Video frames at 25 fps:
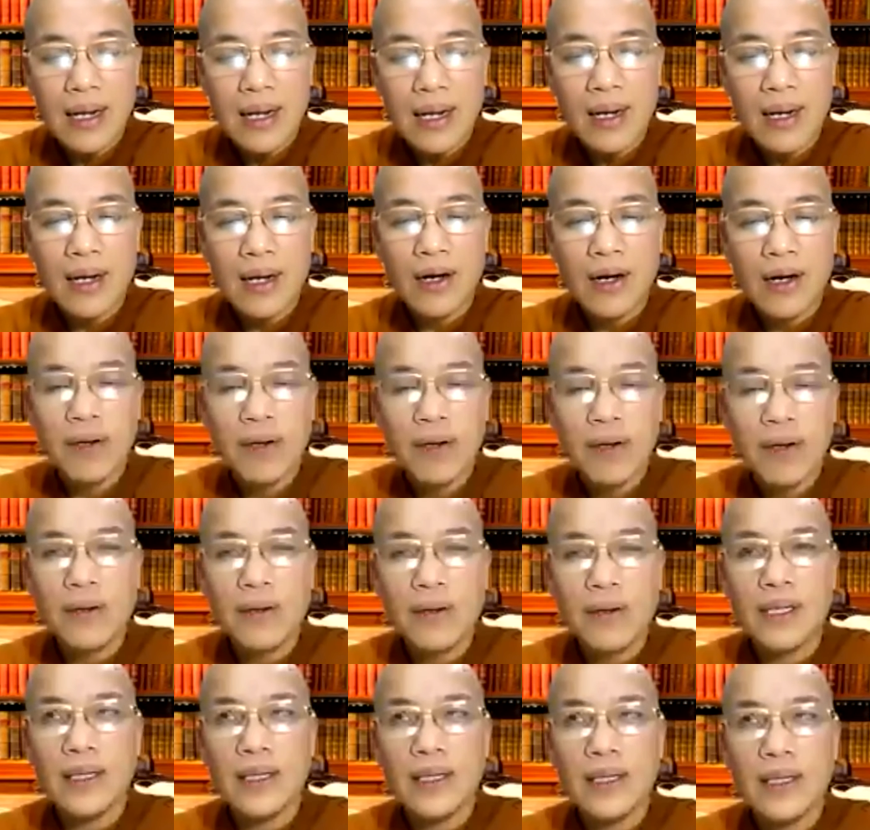uh,
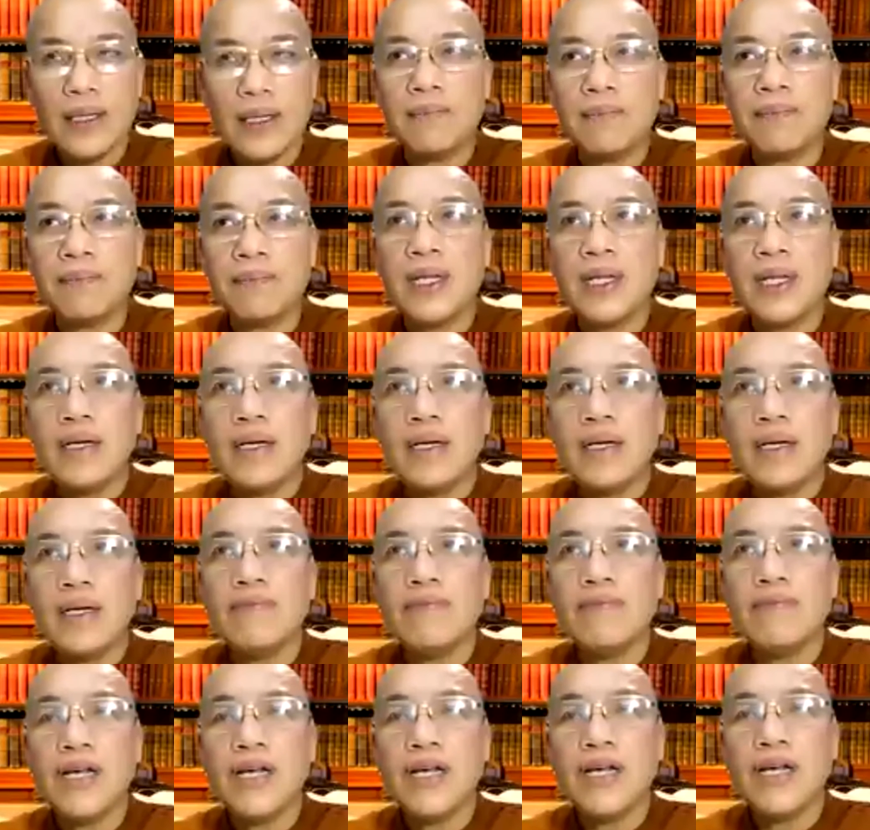or um,
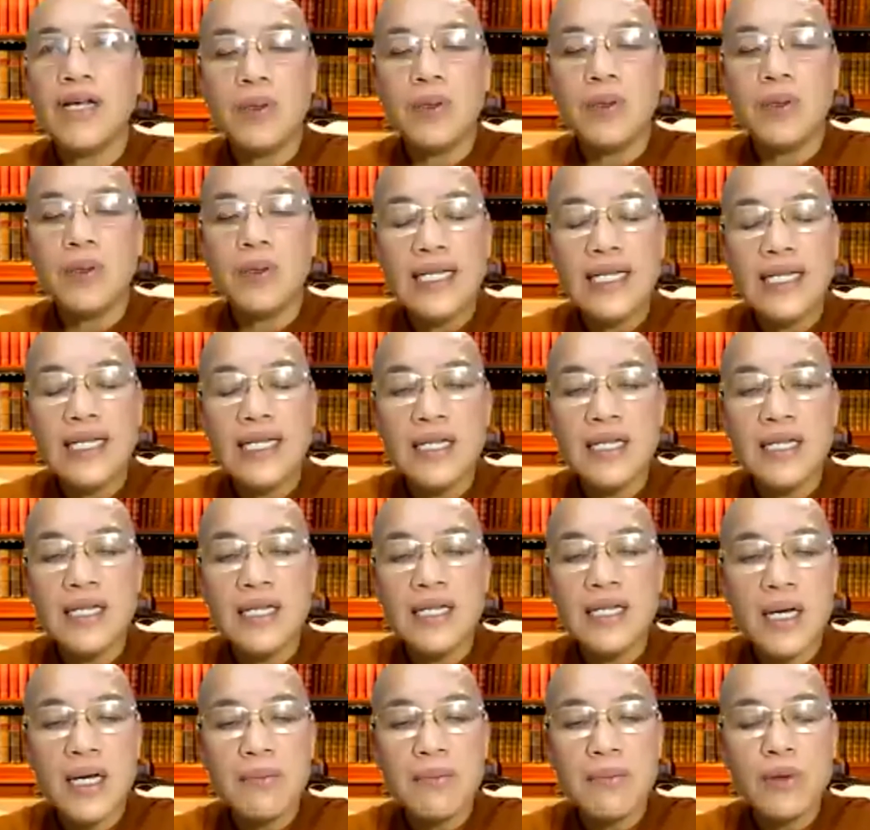Venerable Tenzin
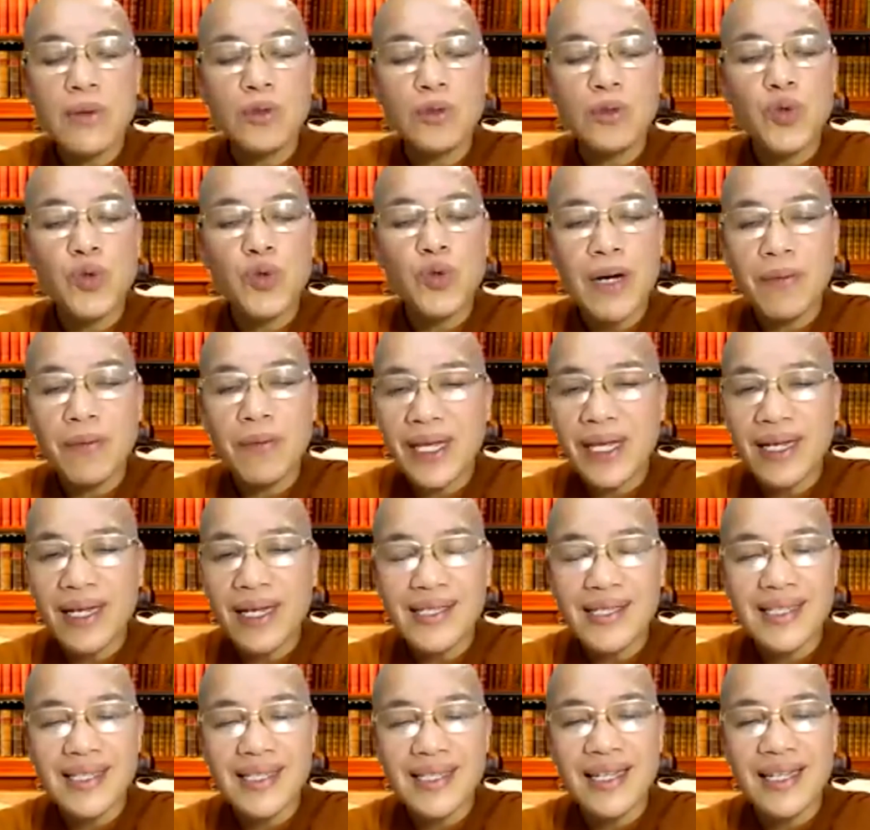Palmo 12
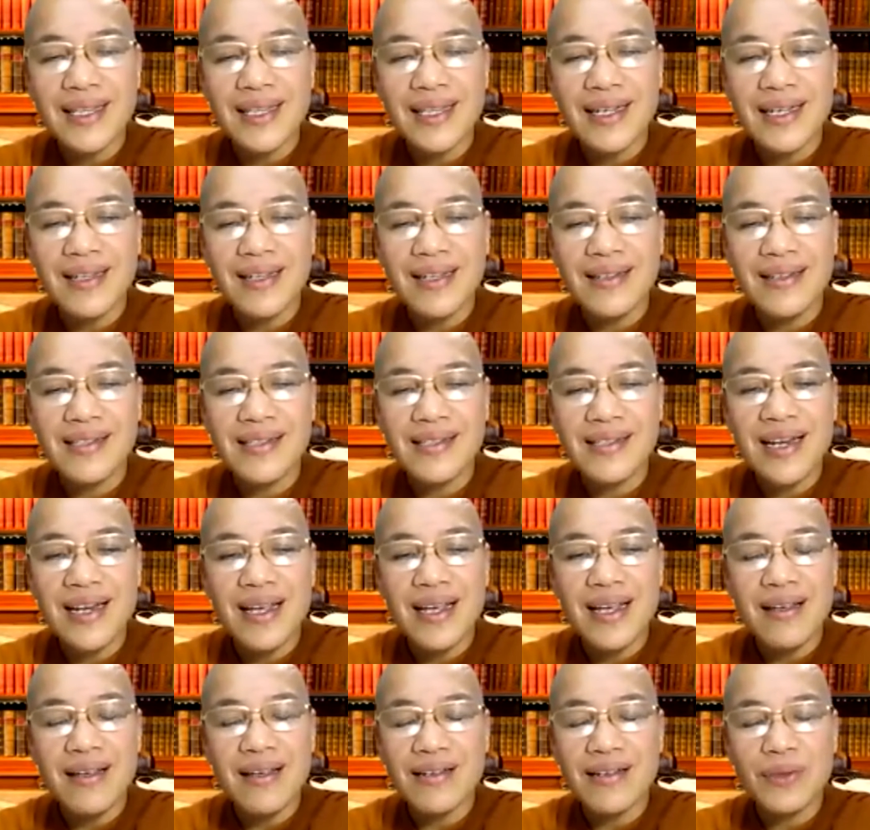years in the
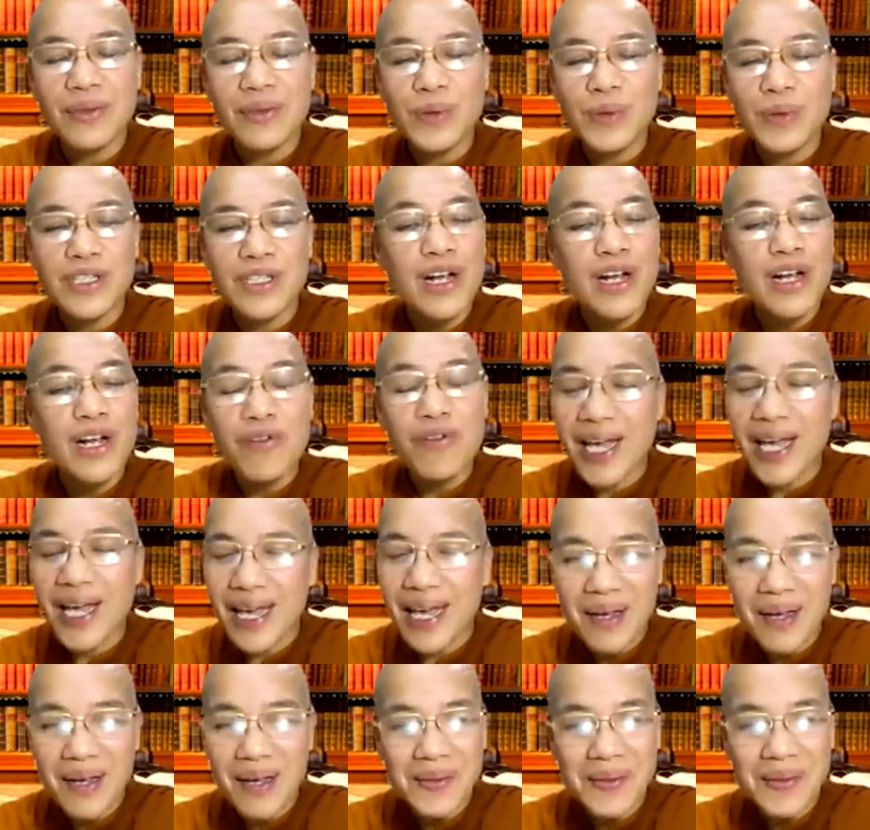snake, uh, to snow
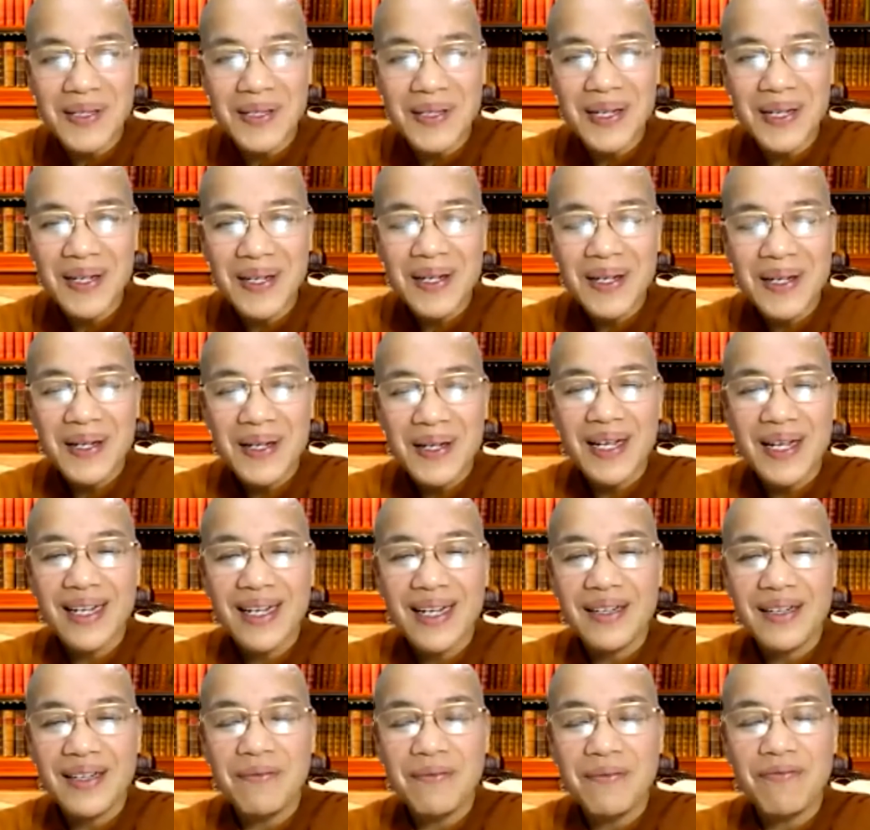caves.
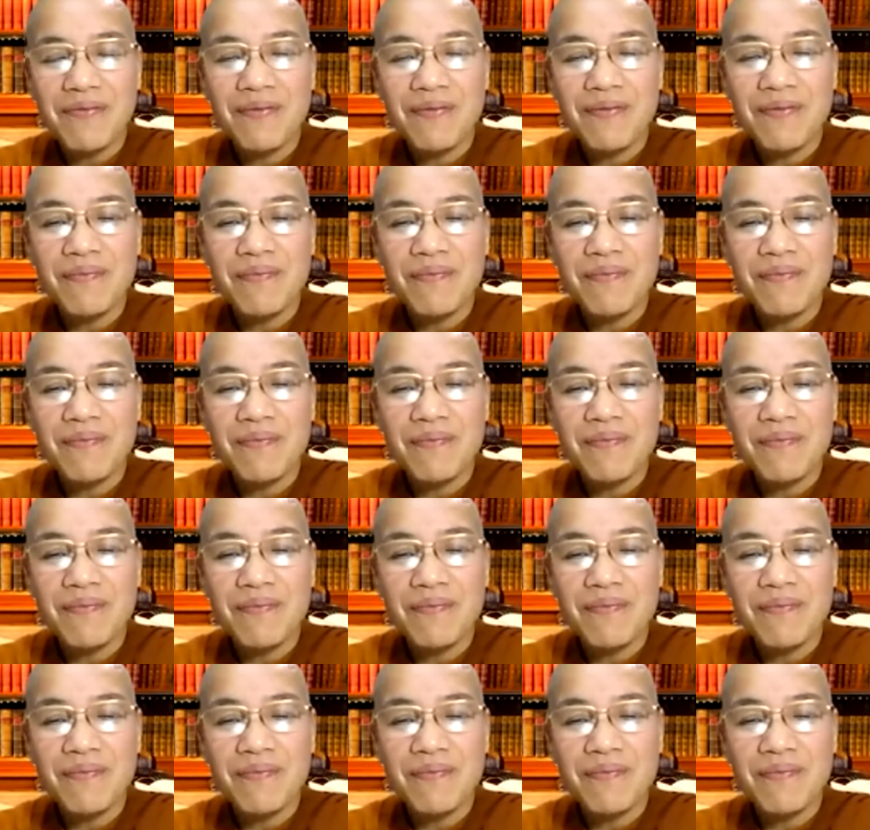Uh,